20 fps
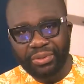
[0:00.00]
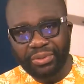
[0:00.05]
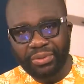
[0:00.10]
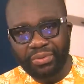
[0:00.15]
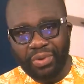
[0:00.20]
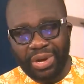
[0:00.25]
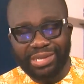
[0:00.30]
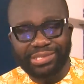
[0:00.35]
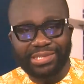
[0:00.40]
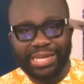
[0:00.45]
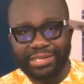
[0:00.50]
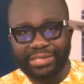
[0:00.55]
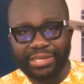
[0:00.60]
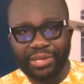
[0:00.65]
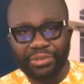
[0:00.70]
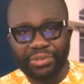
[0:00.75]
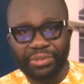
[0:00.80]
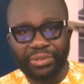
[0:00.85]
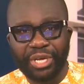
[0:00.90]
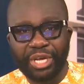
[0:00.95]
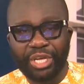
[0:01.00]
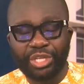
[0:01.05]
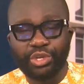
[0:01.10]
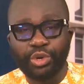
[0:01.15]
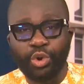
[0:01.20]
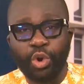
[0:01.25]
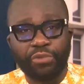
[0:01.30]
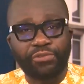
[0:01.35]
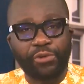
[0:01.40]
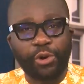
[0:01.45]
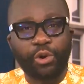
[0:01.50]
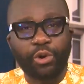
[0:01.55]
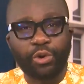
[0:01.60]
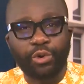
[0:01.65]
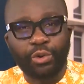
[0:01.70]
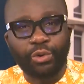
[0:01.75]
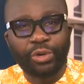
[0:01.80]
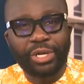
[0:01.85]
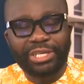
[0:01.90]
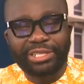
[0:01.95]
What does that tell you? You go for
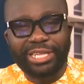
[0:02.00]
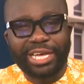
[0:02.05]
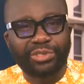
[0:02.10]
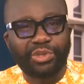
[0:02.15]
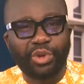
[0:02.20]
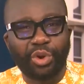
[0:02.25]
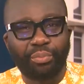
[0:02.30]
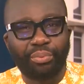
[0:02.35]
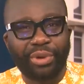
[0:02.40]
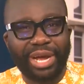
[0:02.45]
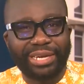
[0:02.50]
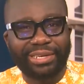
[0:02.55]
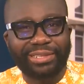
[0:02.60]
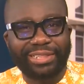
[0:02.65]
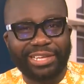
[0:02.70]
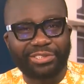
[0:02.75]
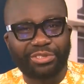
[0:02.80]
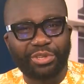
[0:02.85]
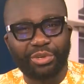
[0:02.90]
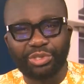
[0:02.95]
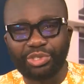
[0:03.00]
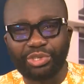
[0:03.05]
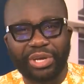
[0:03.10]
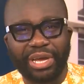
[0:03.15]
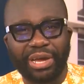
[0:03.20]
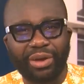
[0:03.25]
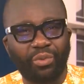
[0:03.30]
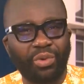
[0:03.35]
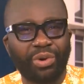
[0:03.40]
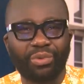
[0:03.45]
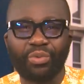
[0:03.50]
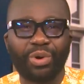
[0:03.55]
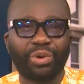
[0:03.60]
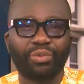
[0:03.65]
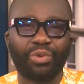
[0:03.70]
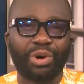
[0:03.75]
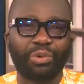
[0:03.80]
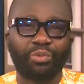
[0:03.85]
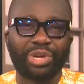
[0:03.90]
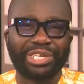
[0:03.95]
cocoa, there's no bread, there's no sugar. What, what,
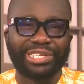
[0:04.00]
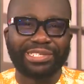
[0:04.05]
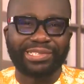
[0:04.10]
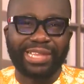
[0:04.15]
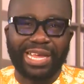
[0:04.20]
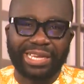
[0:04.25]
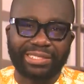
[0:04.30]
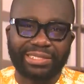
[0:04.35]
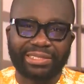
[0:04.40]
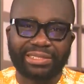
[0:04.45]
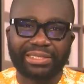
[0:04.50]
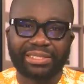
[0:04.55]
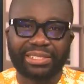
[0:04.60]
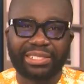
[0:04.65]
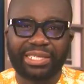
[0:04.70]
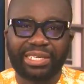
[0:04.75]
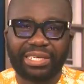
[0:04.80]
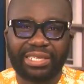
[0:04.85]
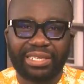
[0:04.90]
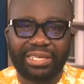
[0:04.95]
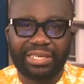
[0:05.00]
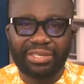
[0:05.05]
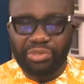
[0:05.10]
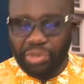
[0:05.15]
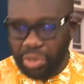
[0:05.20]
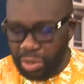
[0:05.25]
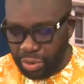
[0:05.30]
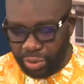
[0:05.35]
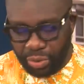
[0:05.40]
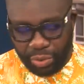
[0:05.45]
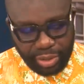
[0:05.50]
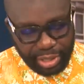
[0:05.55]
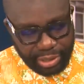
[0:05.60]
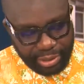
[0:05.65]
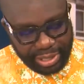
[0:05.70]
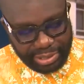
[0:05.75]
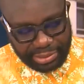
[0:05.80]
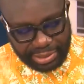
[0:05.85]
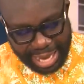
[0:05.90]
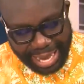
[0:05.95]
what, what is that? So
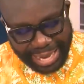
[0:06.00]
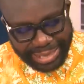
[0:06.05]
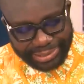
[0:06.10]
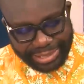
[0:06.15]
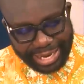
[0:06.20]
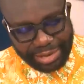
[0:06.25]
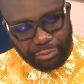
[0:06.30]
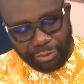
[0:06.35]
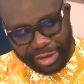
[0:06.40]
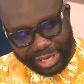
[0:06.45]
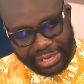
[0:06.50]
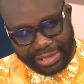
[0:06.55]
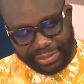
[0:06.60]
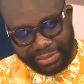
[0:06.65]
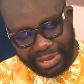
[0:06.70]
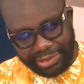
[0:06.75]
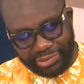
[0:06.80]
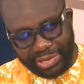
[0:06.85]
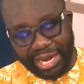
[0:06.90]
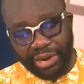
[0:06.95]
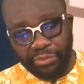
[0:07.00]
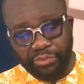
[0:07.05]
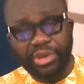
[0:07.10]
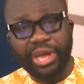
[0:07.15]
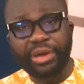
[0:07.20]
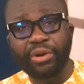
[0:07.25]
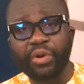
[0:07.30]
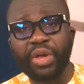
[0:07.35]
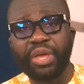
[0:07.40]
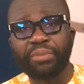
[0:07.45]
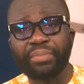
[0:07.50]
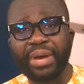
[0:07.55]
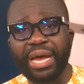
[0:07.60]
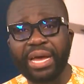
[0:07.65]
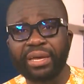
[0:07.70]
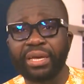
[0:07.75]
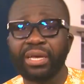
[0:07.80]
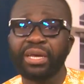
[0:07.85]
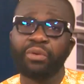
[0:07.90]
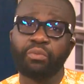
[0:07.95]
it's high time we did this. And if we are going
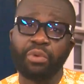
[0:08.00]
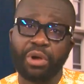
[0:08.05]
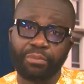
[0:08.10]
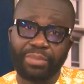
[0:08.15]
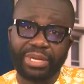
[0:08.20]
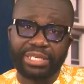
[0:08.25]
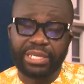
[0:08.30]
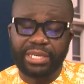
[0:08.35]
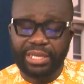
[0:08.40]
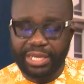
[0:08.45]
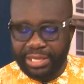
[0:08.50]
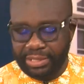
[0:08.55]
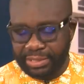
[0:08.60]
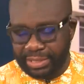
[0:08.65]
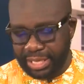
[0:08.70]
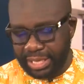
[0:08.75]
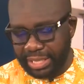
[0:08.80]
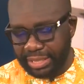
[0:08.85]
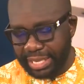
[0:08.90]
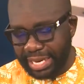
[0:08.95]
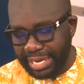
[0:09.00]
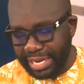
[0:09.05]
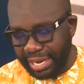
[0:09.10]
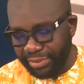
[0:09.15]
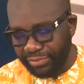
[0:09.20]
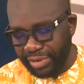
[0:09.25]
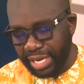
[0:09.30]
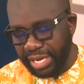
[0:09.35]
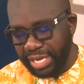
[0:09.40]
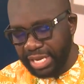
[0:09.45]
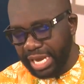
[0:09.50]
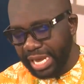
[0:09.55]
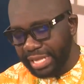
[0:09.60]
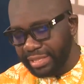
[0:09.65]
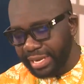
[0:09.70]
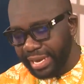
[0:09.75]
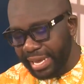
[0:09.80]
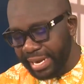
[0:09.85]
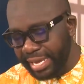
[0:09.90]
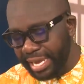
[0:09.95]
back, well, better late than never. And
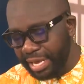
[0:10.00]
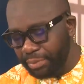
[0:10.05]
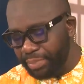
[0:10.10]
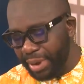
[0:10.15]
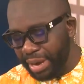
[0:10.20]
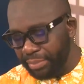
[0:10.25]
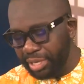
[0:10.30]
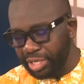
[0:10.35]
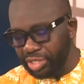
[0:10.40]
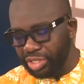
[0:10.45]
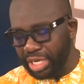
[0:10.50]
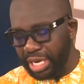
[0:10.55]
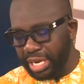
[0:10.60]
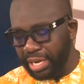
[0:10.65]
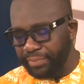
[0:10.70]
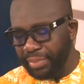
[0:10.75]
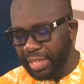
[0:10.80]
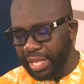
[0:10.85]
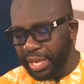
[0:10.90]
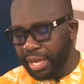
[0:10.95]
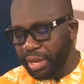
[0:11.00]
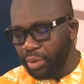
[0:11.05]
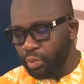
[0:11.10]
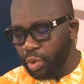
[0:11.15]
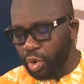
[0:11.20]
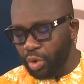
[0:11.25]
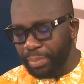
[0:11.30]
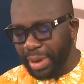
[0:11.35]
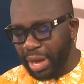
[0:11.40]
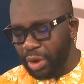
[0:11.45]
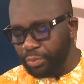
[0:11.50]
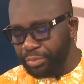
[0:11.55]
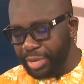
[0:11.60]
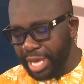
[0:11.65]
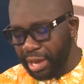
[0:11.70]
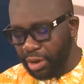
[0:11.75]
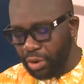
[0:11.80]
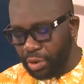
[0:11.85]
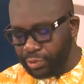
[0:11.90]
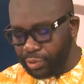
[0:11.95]
the Ghanaian publisher, will
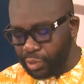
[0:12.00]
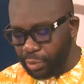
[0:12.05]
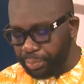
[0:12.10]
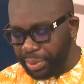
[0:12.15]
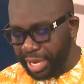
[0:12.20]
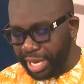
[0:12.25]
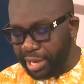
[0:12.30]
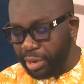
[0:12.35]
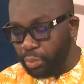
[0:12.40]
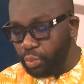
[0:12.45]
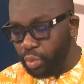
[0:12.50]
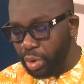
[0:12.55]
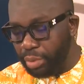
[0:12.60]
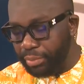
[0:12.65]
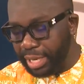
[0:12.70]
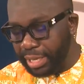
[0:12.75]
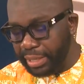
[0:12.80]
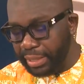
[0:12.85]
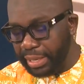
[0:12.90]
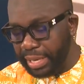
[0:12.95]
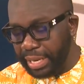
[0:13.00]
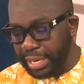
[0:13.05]
Bawumia also pick a woman?